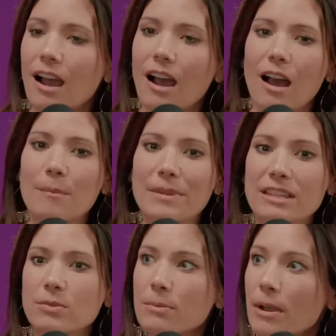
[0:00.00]
Um, and
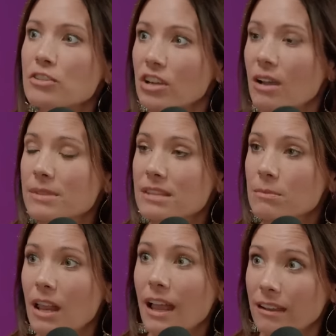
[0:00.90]
that's where the budget comes into
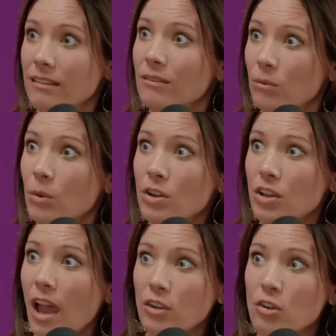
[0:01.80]
play, where
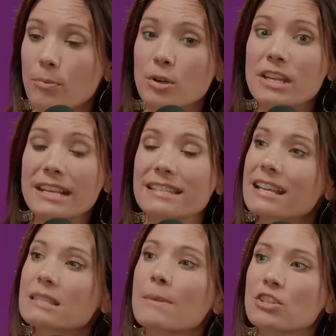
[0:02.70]
yeah, you're
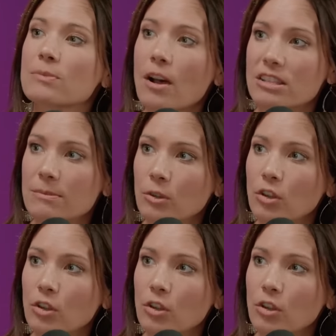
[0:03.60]
predicting as much as possible.